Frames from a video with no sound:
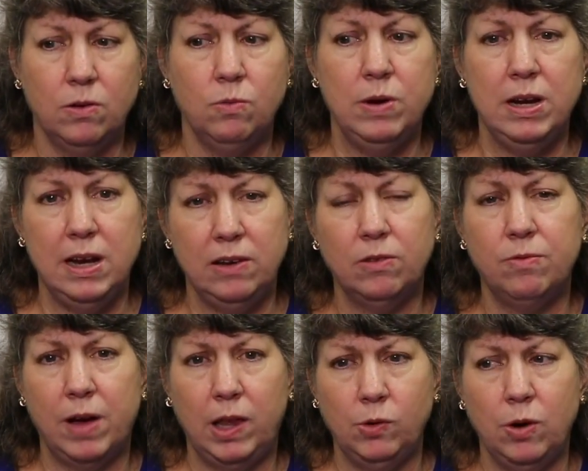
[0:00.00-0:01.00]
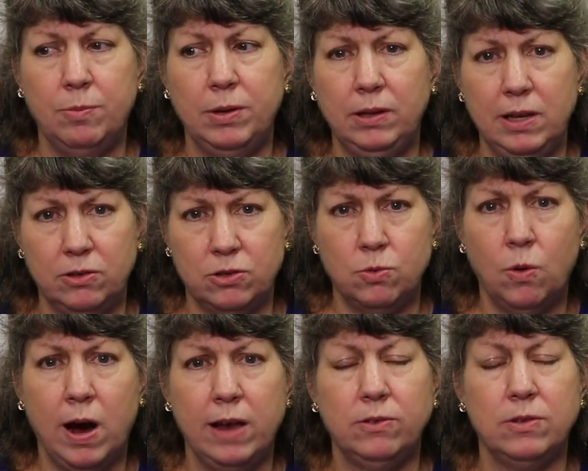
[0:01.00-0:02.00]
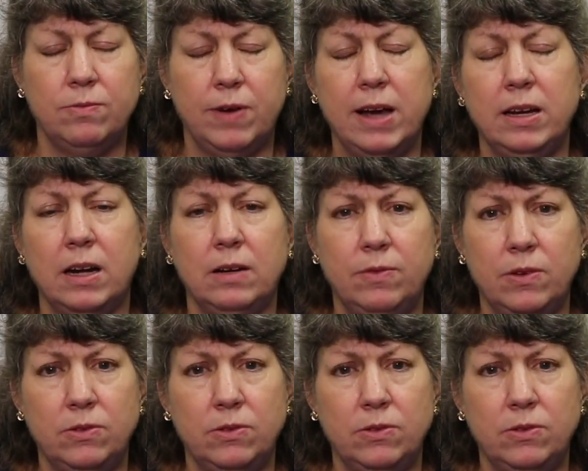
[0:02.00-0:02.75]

We need to follow up at least twice to find out if